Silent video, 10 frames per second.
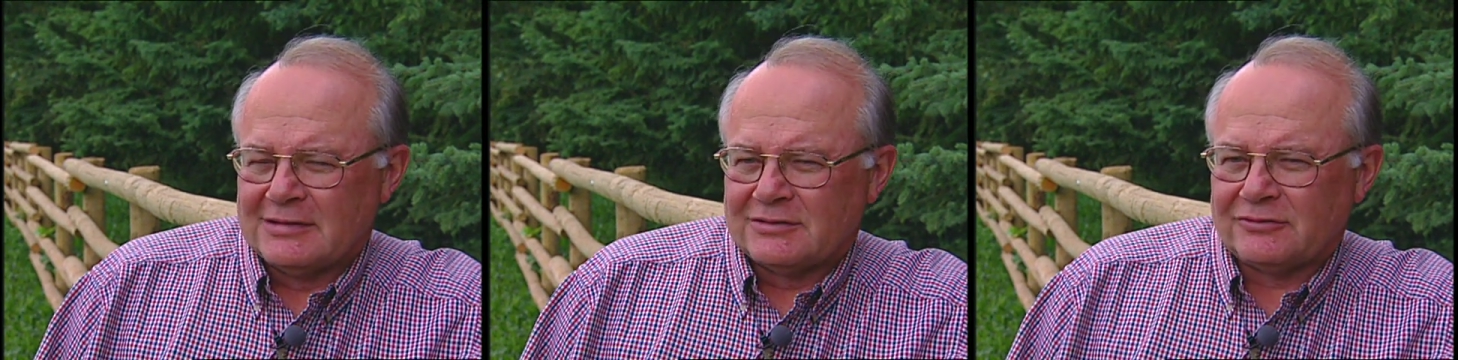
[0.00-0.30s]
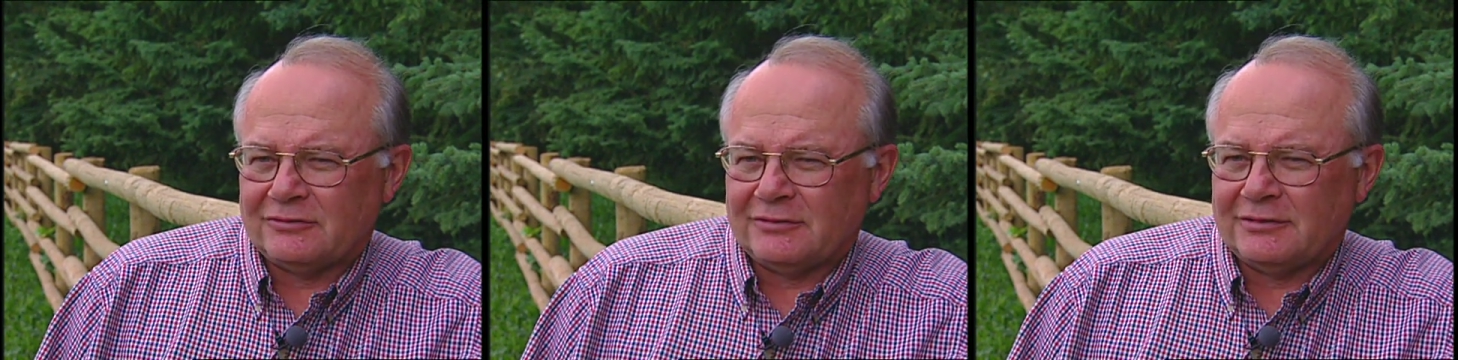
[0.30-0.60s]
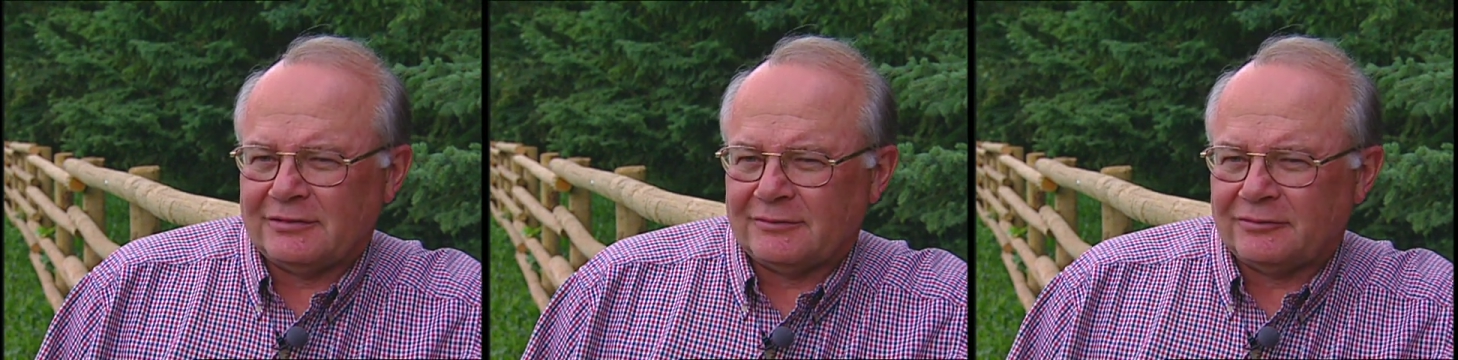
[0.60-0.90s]

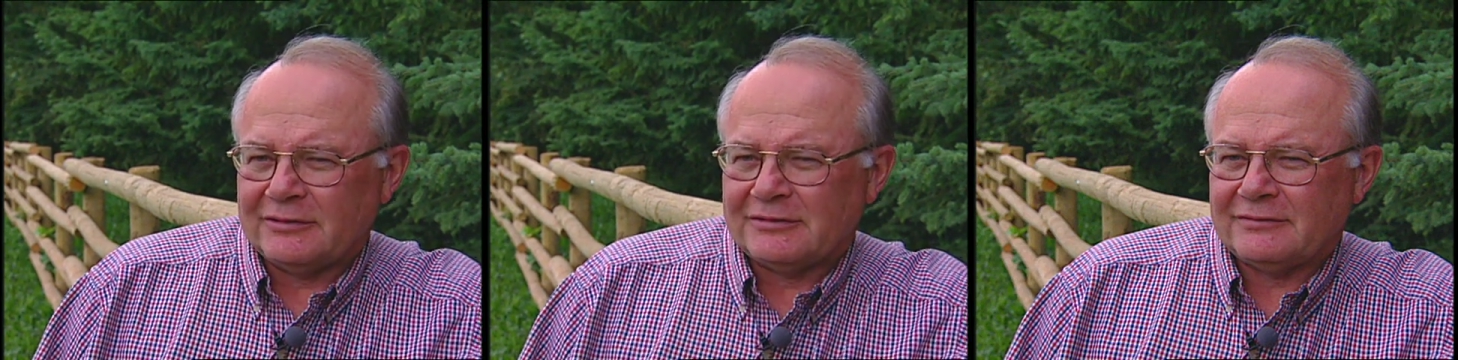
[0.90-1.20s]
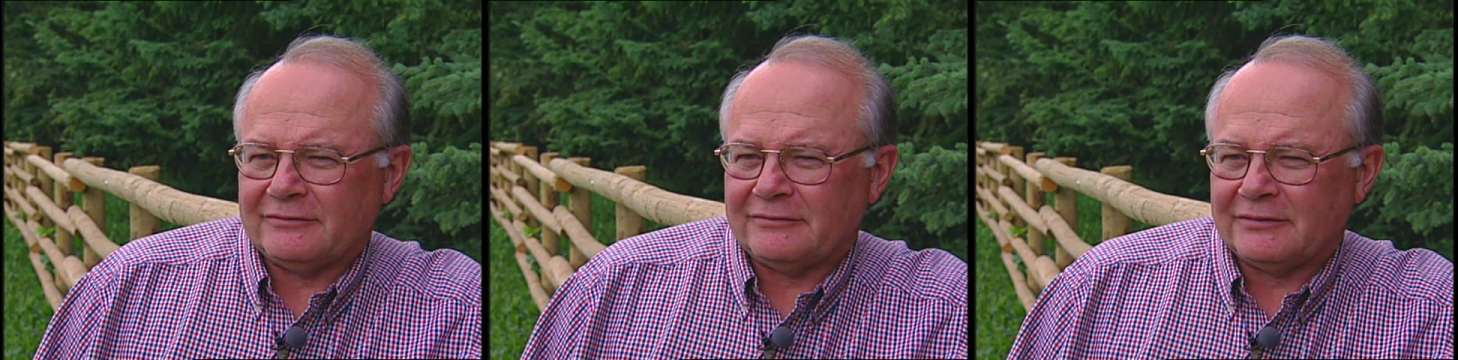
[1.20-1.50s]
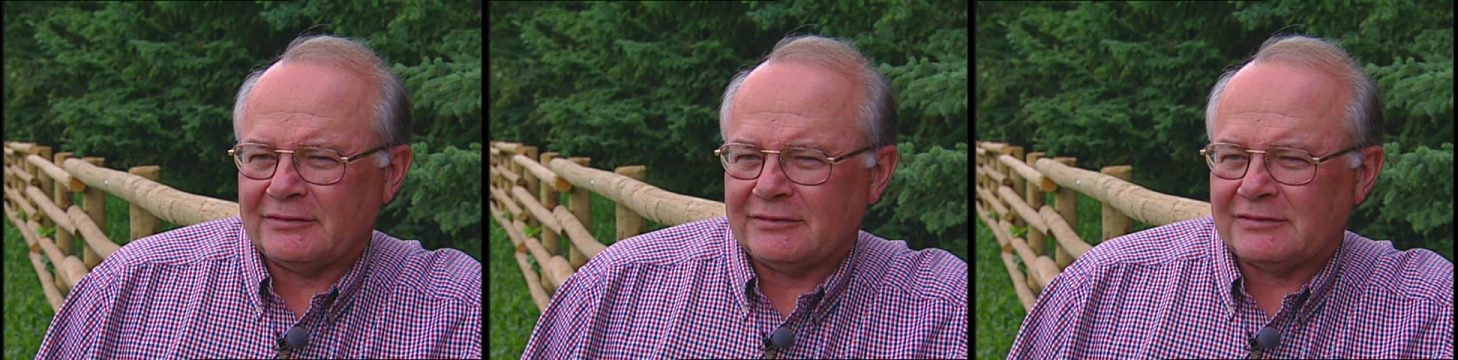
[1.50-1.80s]
certainly an impressive
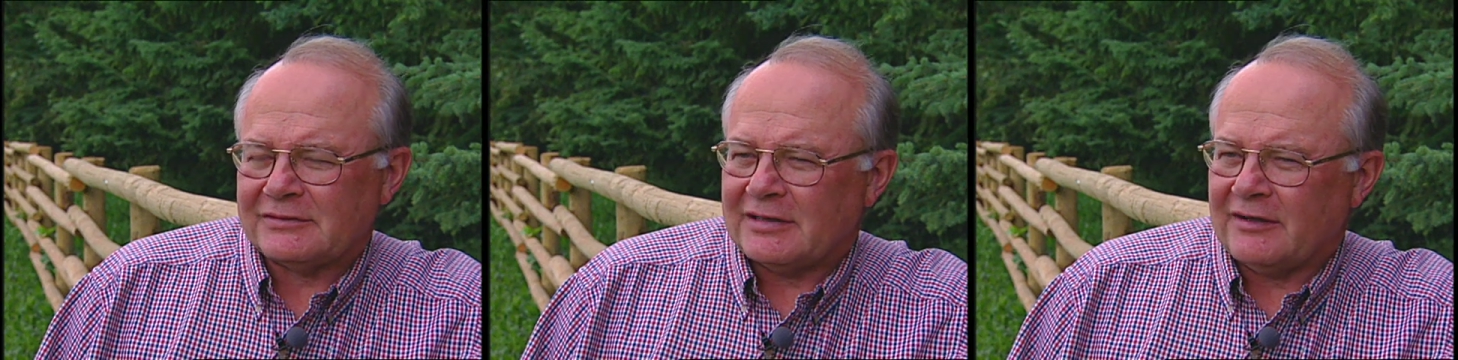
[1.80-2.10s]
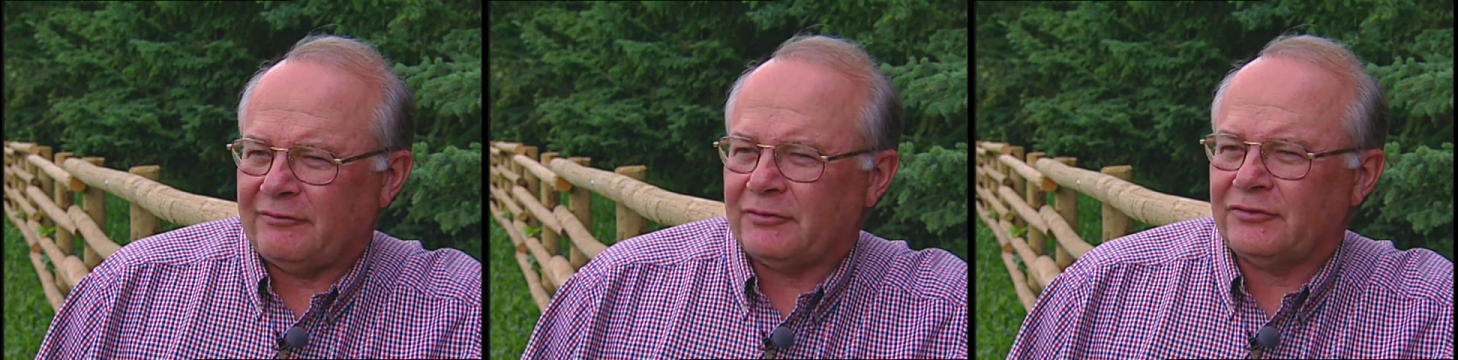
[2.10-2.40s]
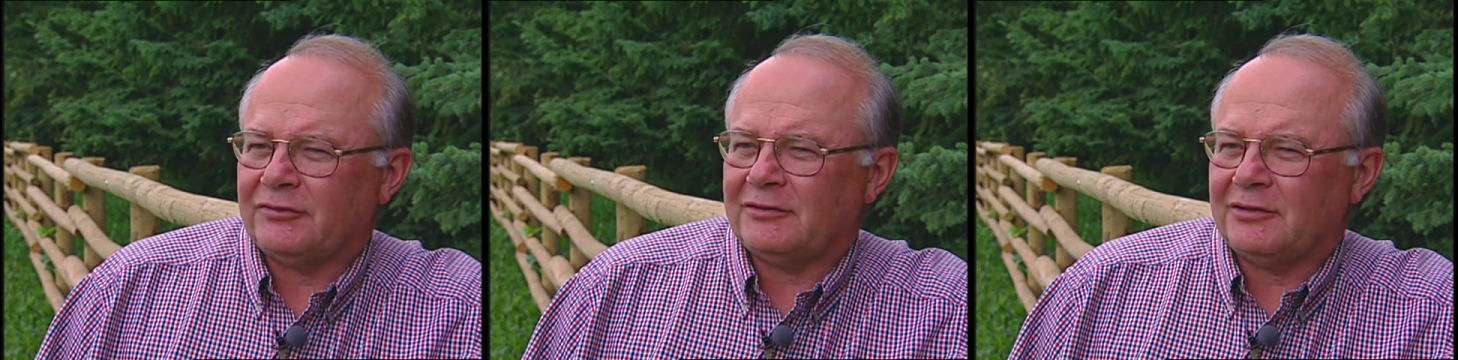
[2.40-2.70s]
uh, staff person.